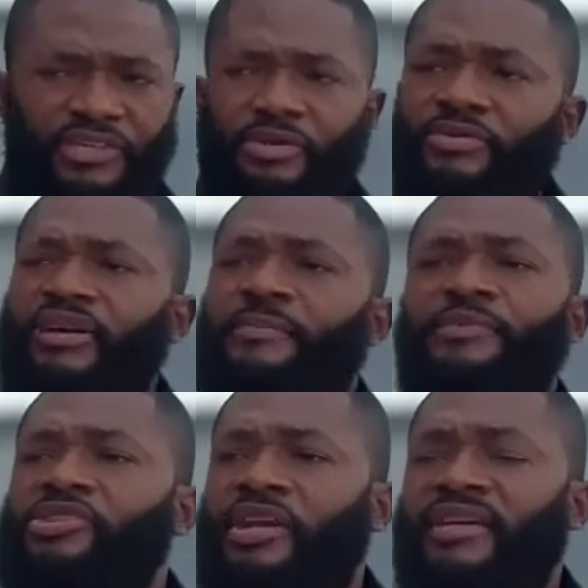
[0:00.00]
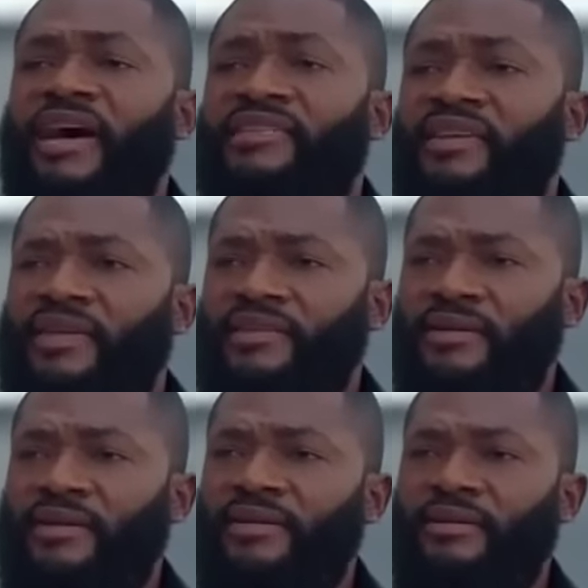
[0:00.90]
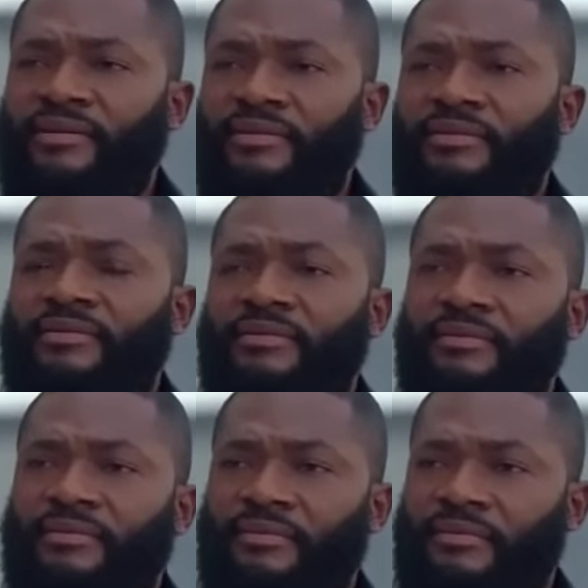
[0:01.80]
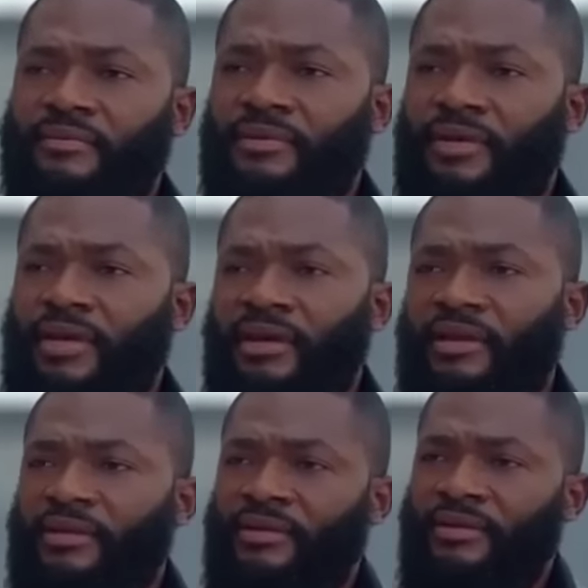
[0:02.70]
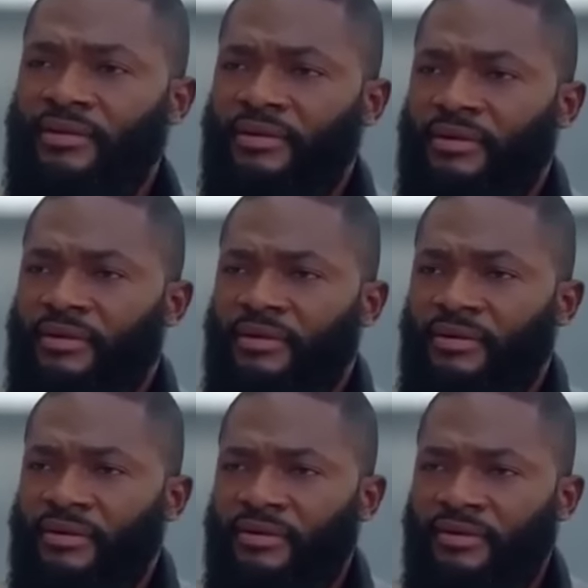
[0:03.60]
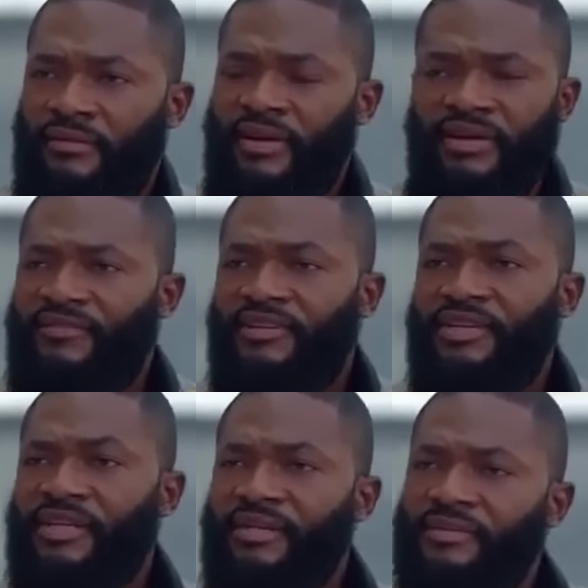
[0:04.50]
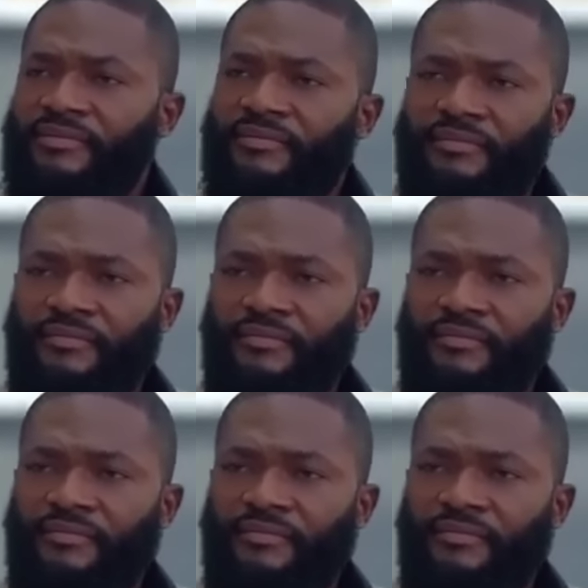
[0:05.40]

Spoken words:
I don't appreciate ass kissing. Okay? I never did.